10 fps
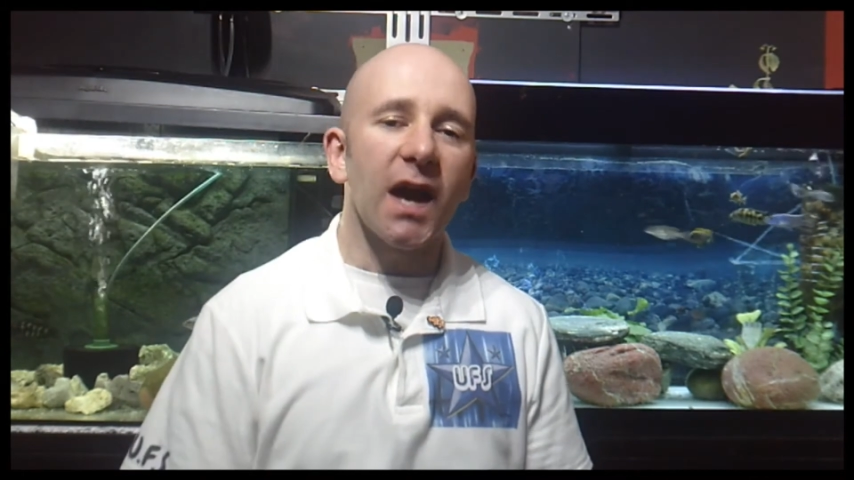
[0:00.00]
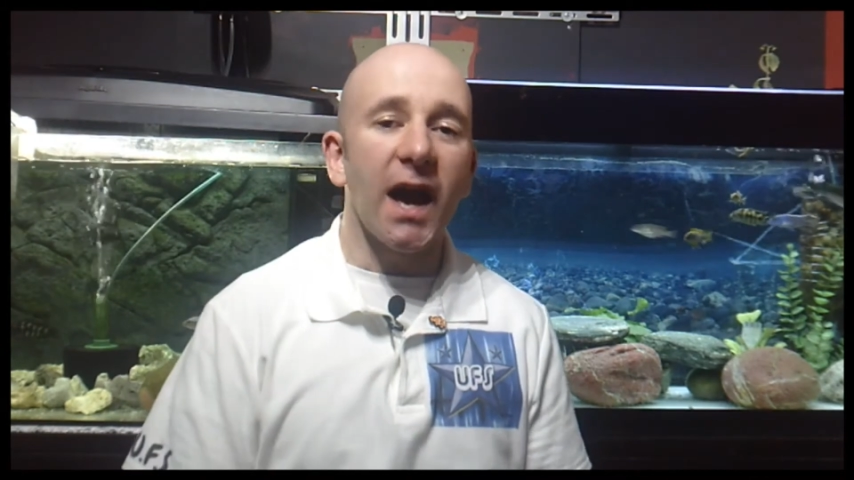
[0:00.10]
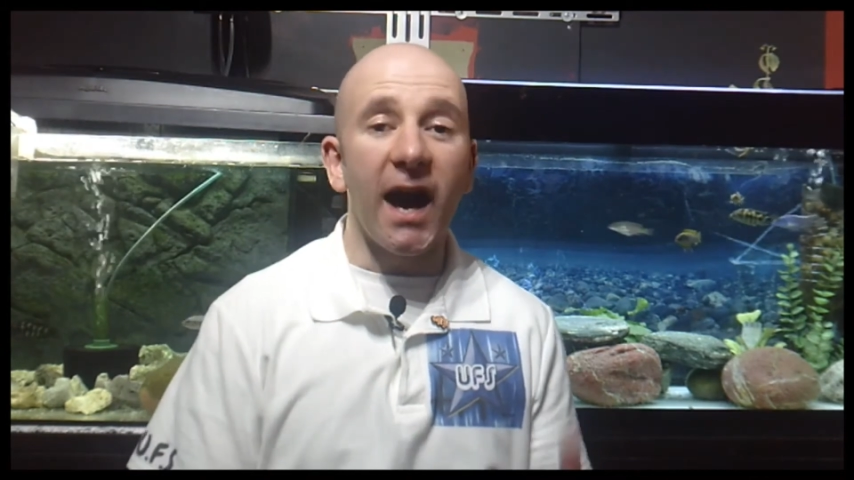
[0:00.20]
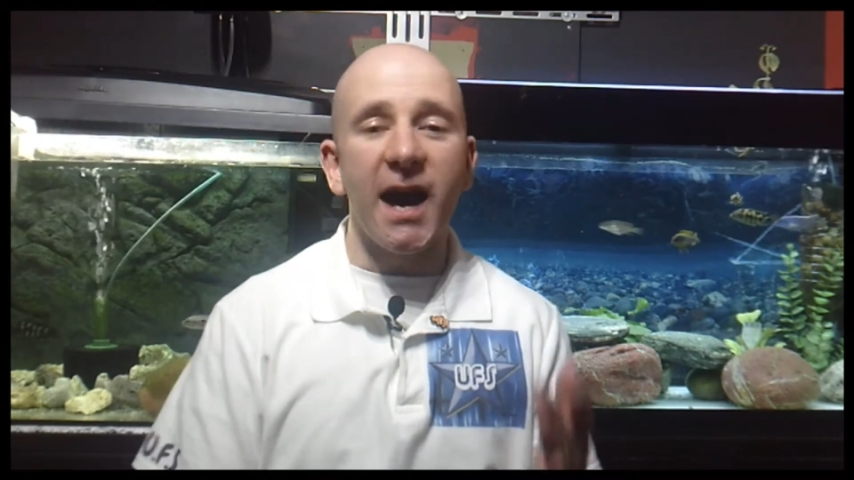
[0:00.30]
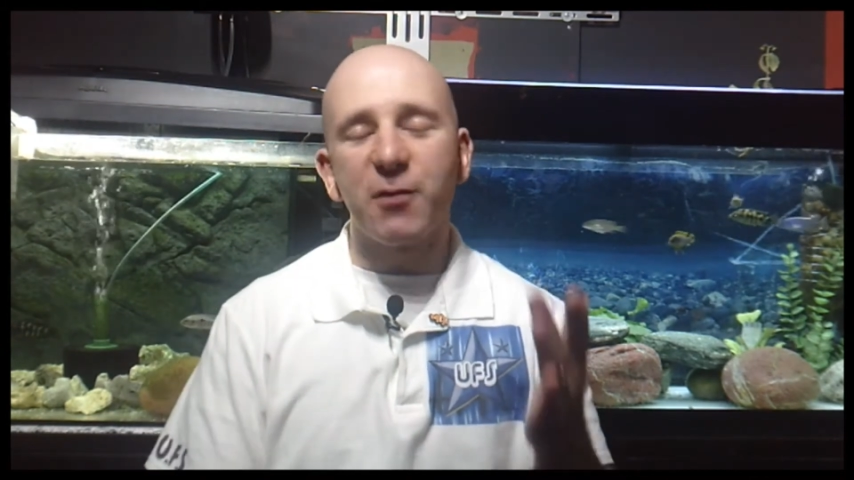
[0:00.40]

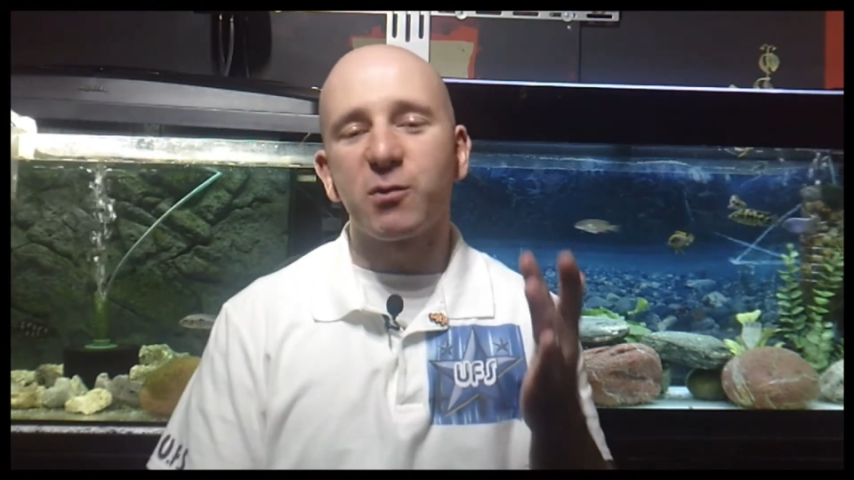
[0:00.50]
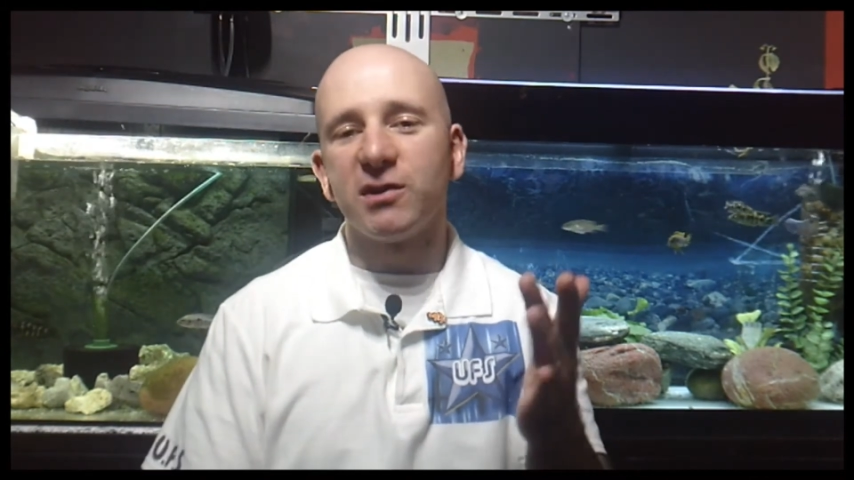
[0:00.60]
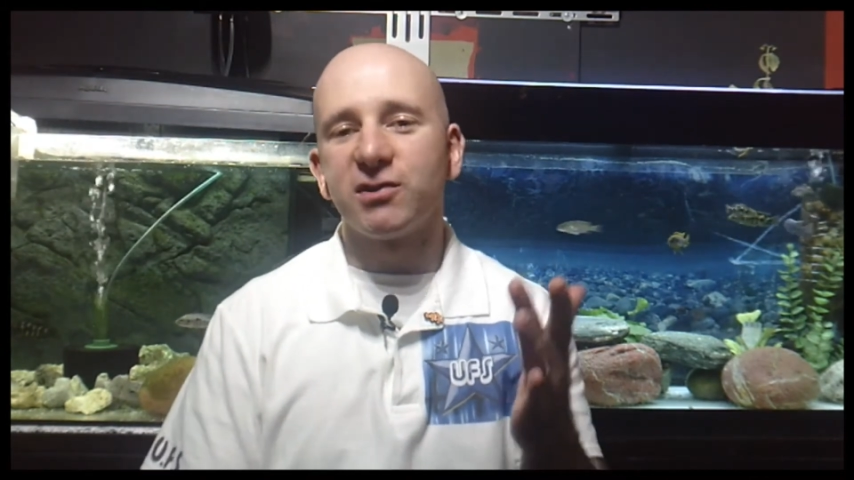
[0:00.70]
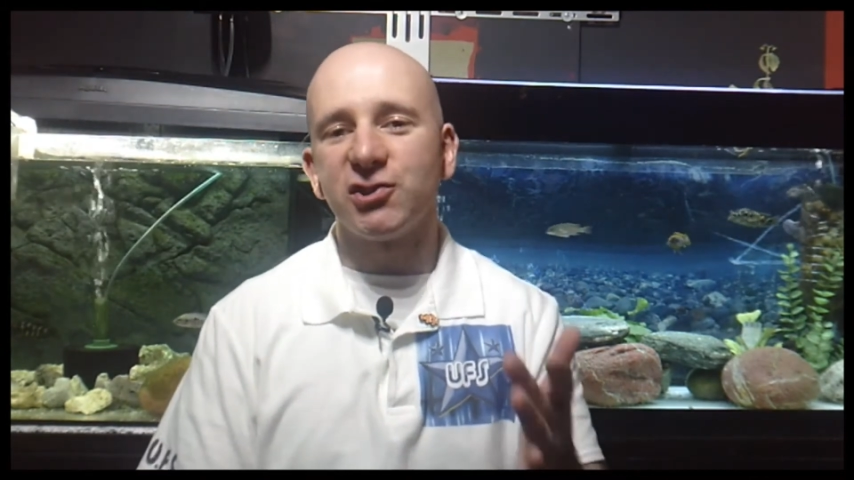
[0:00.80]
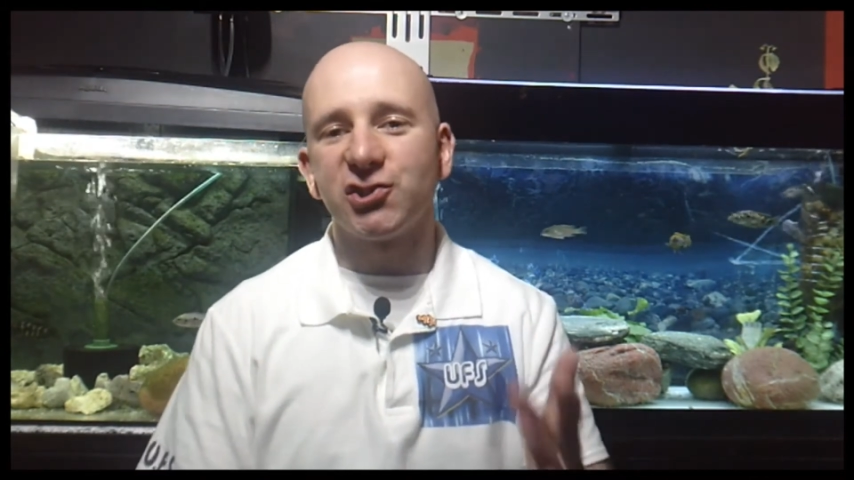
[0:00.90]
I am going
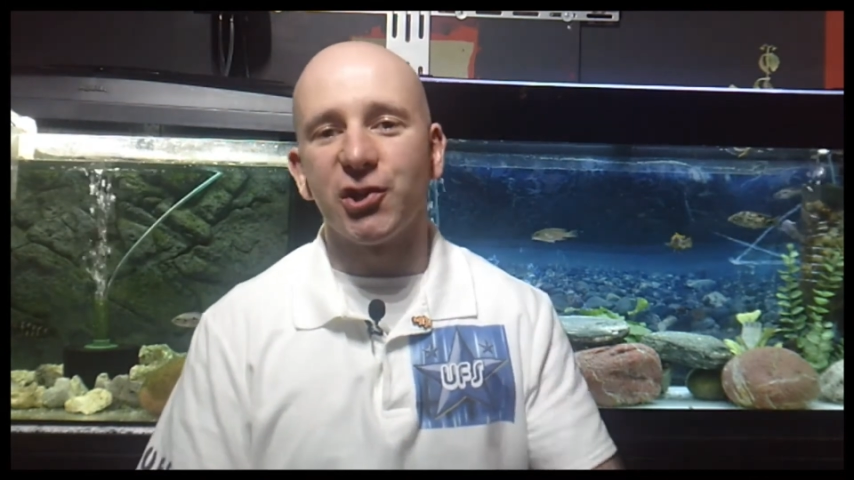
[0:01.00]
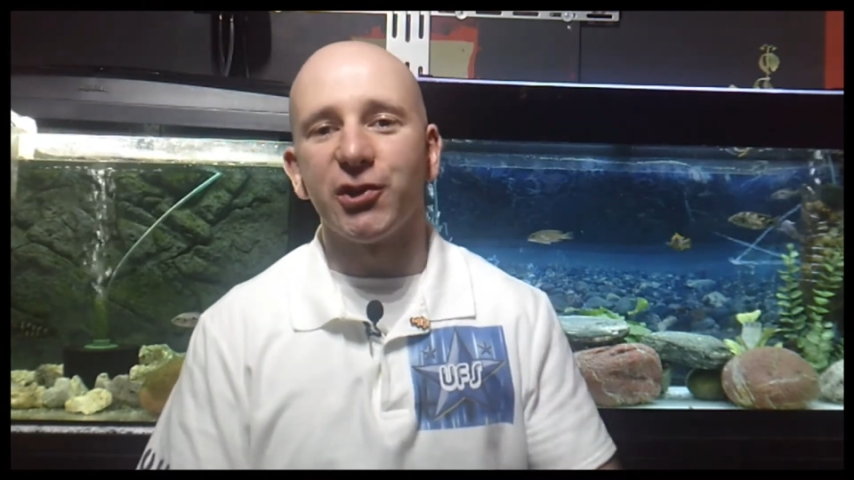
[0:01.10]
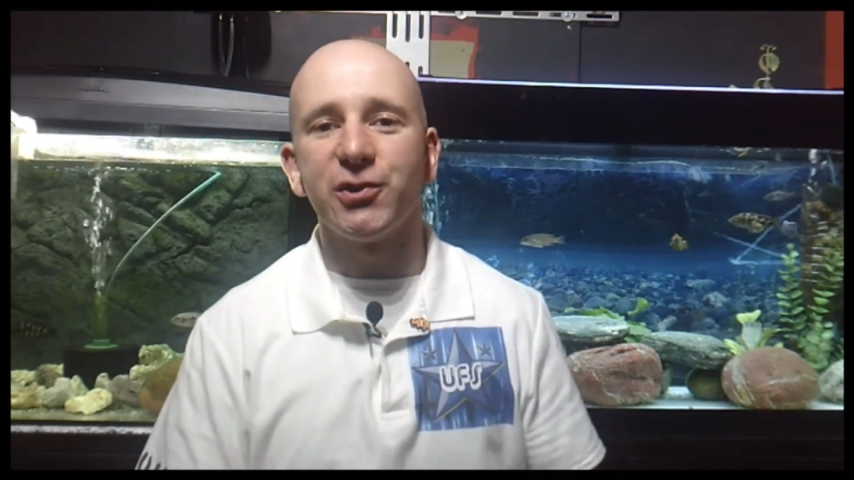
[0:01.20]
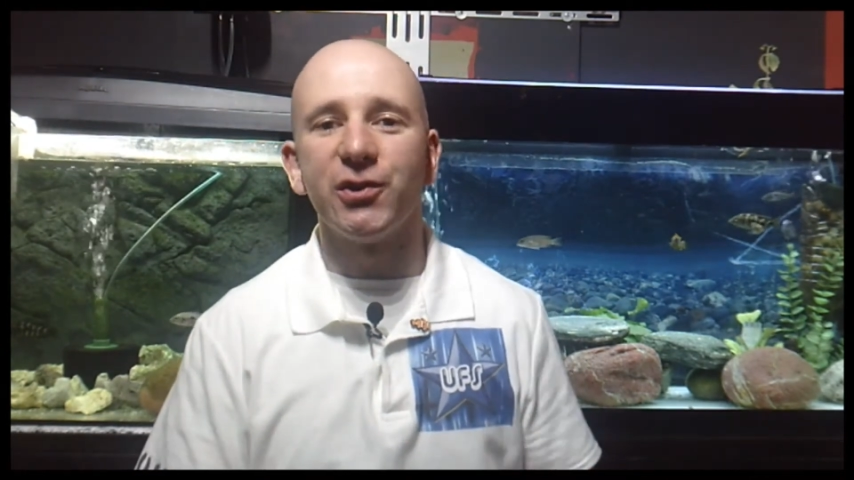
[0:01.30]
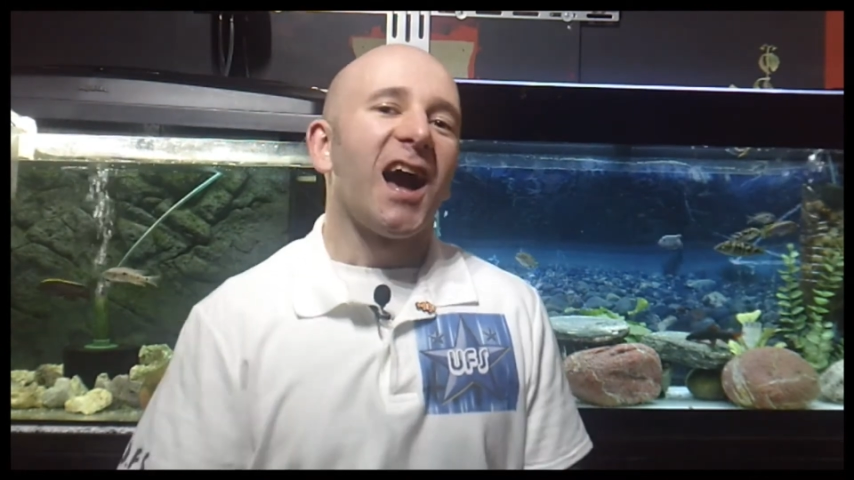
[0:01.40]
to show
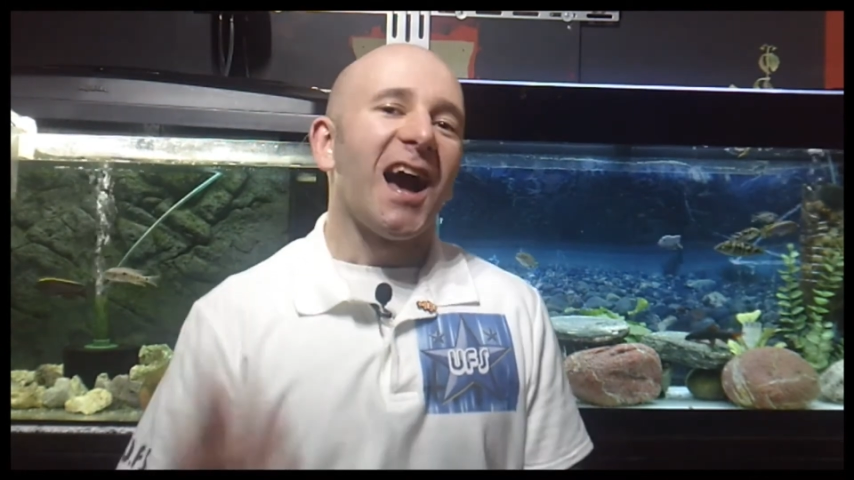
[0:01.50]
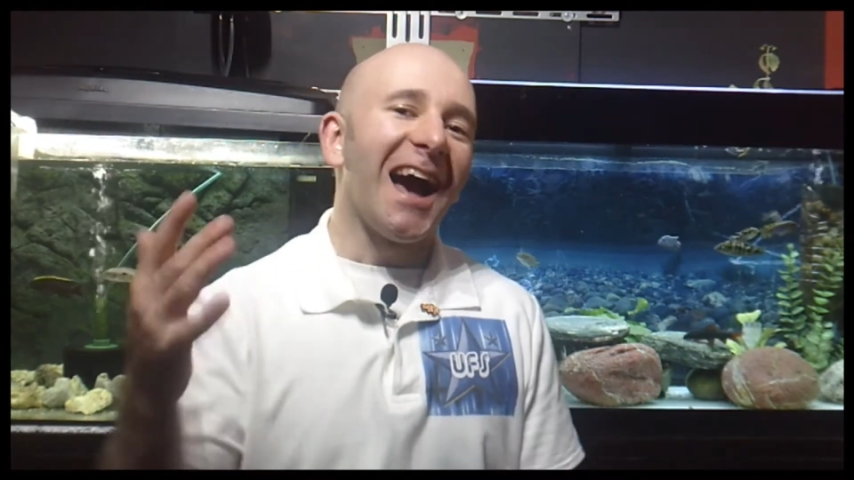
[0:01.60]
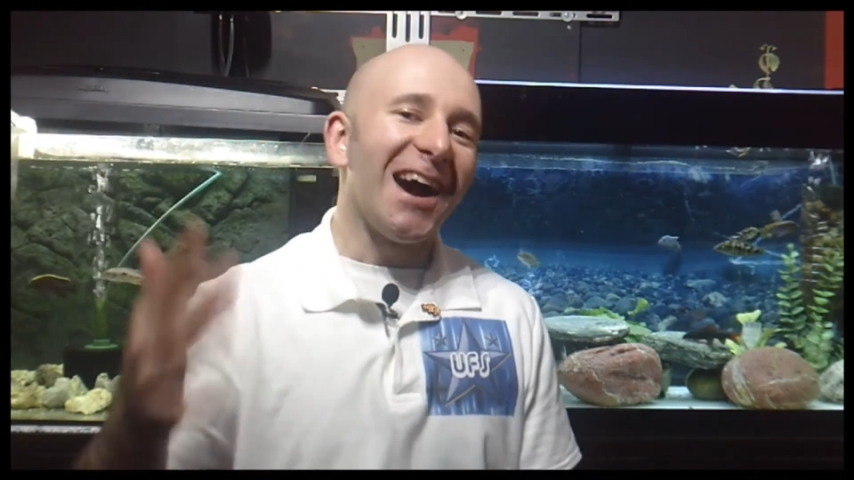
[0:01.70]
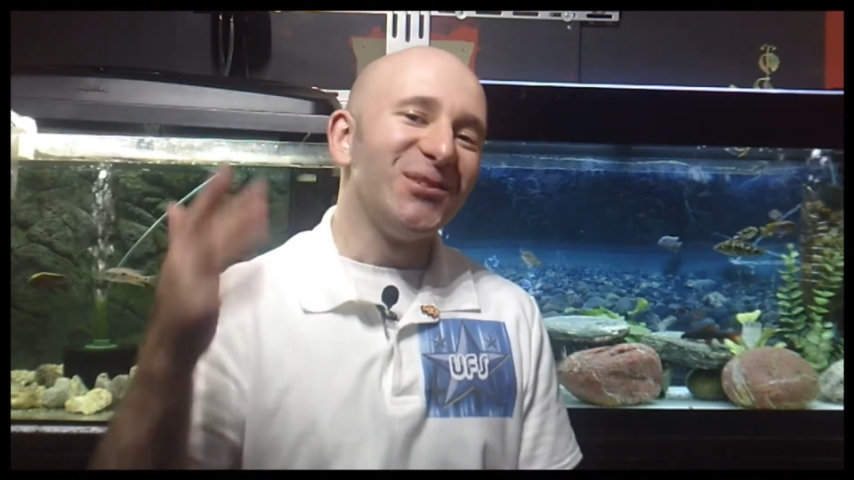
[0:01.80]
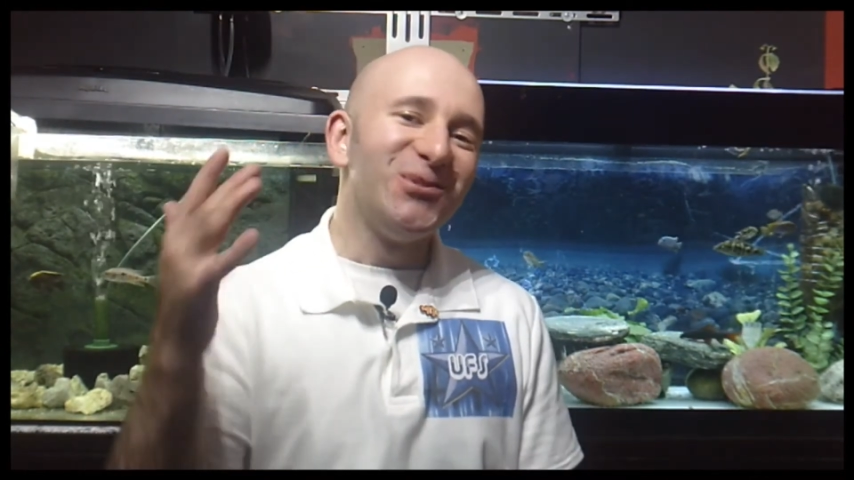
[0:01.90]
you how
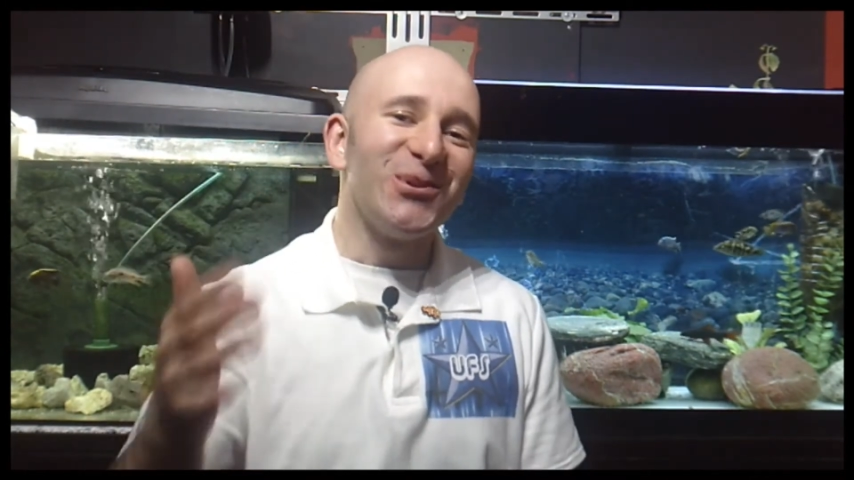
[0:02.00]
you